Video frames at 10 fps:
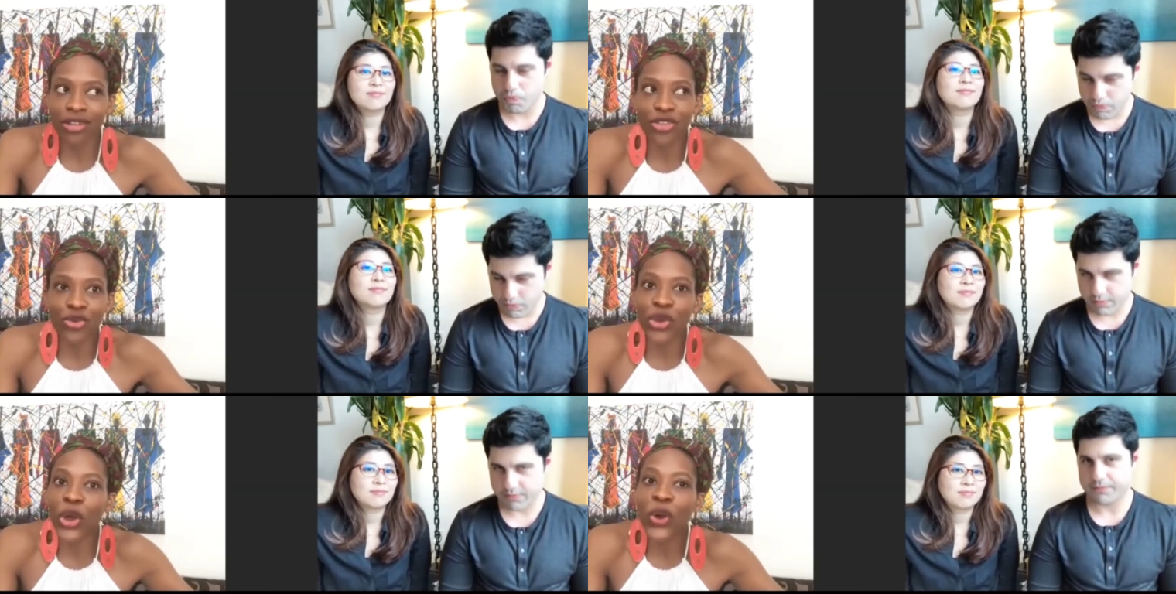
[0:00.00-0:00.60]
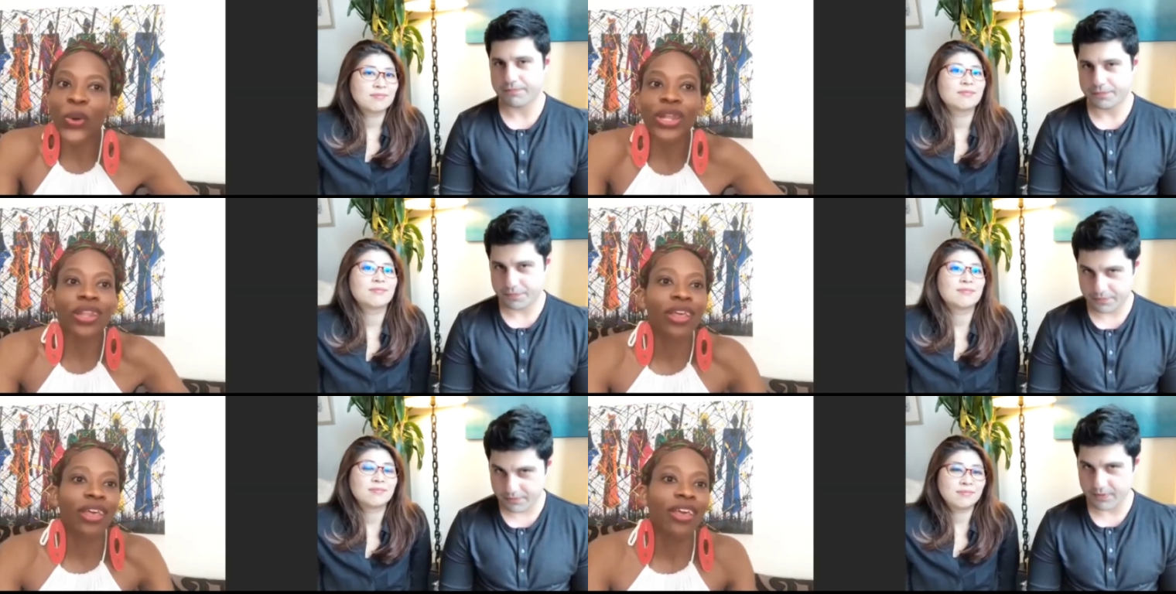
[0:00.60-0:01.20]
Speaker 1: and you go. And
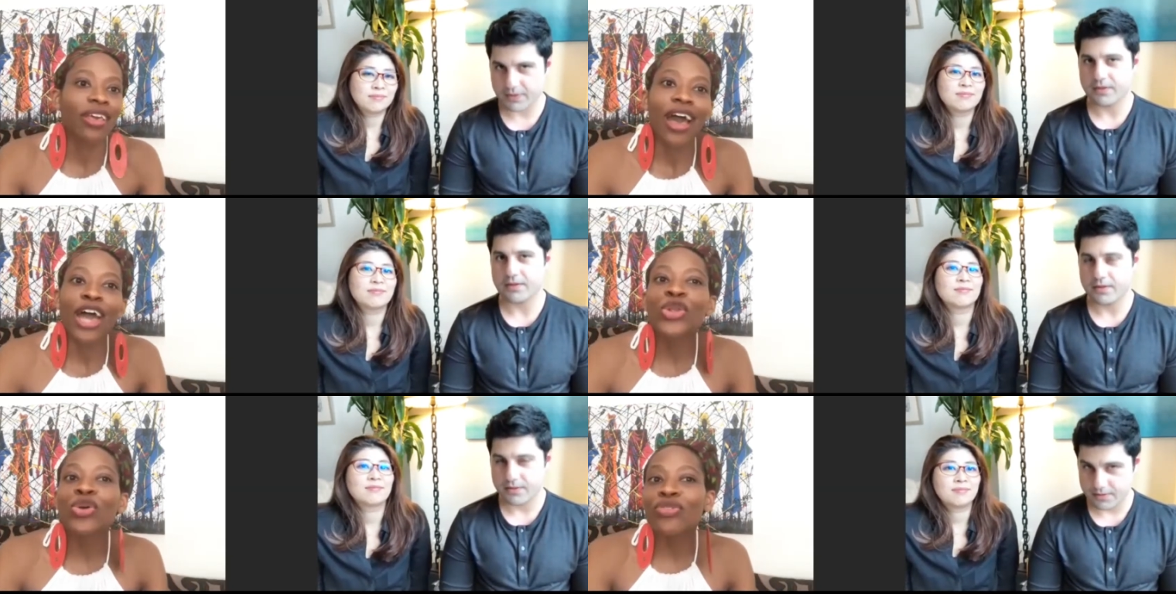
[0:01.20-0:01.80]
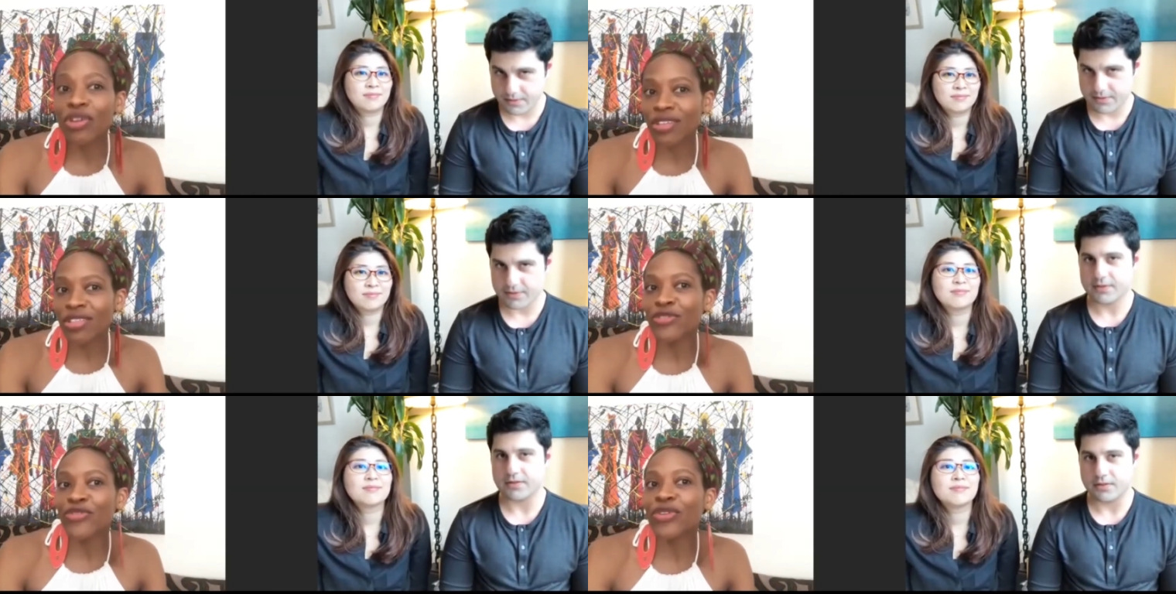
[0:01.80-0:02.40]
I know it's very
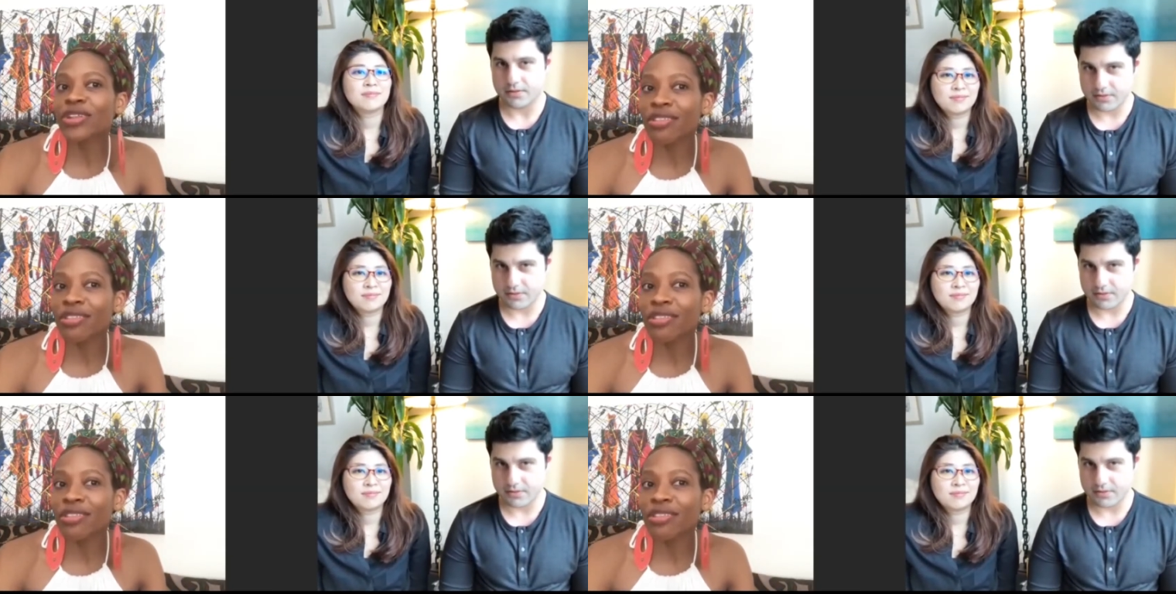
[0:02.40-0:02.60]
different